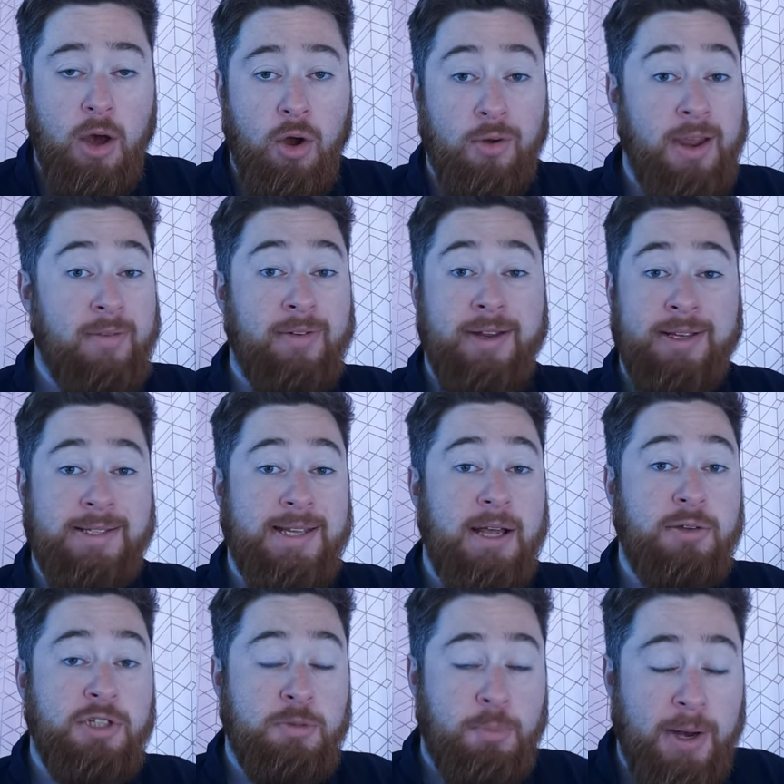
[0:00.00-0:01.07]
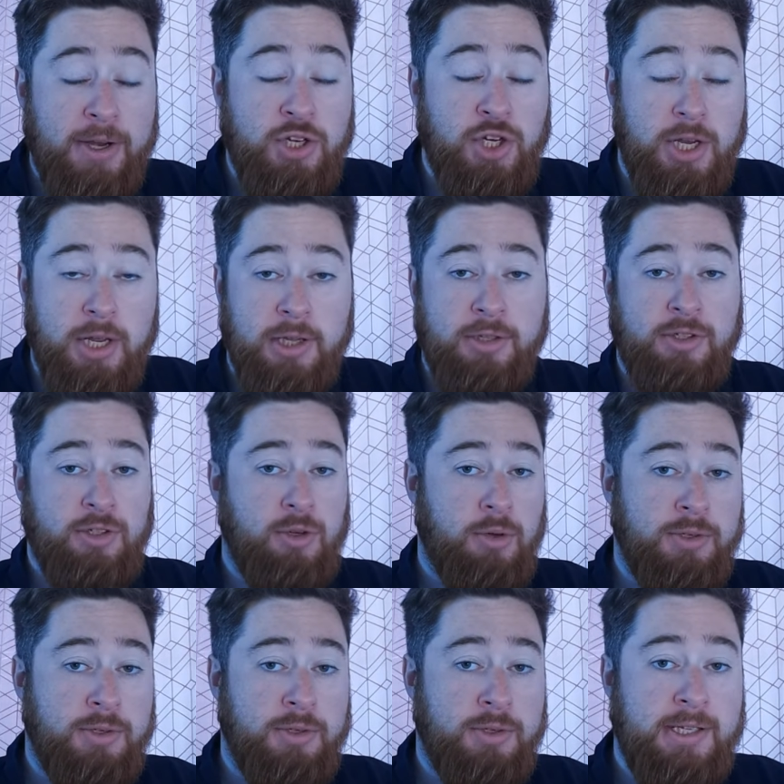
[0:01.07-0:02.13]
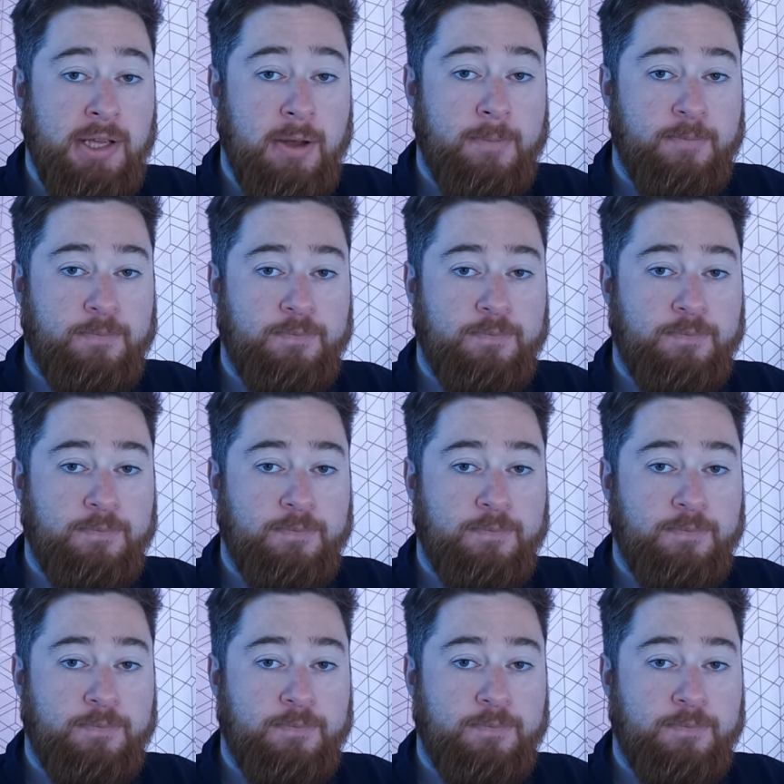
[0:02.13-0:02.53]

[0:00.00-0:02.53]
or even an Excel spreadsheet can store data.